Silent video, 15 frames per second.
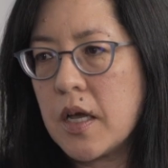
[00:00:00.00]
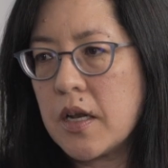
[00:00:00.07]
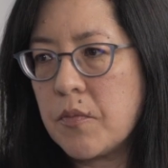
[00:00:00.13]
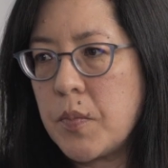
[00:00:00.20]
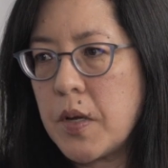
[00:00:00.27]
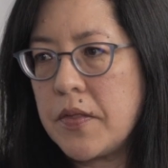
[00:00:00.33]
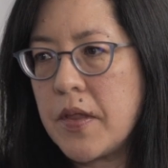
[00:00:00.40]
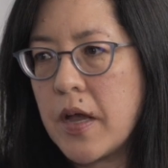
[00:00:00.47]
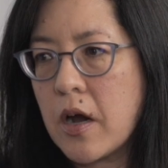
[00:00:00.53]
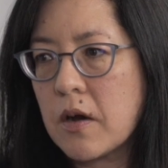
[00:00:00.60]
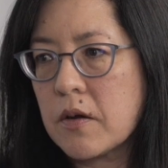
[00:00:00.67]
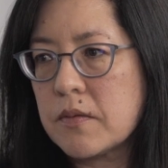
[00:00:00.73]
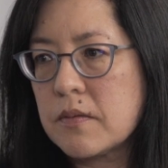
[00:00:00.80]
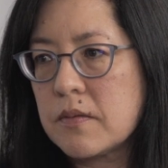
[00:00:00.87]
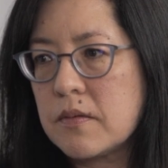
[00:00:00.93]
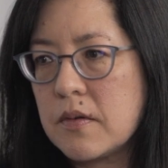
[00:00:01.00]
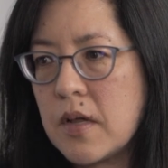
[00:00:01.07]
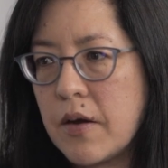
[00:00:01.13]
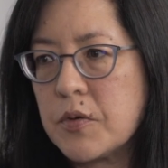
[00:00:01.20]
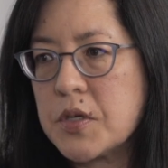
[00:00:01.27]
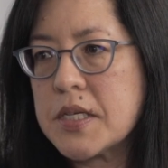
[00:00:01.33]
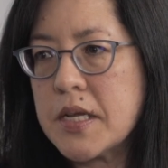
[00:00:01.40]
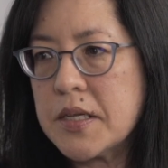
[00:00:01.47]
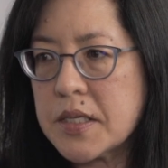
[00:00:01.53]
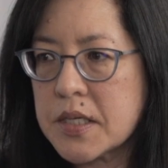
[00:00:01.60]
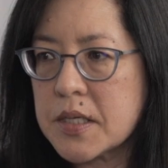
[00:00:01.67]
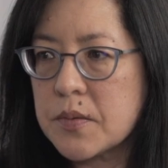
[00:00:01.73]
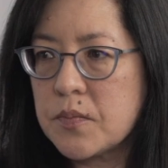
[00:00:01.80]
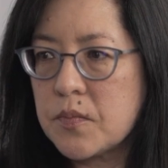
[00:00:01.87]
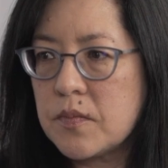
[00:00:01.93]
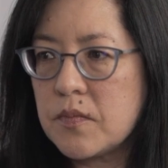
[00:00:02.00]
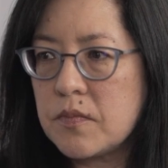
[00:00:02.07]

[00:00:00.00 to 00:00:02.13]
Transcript: and I've been there ever since.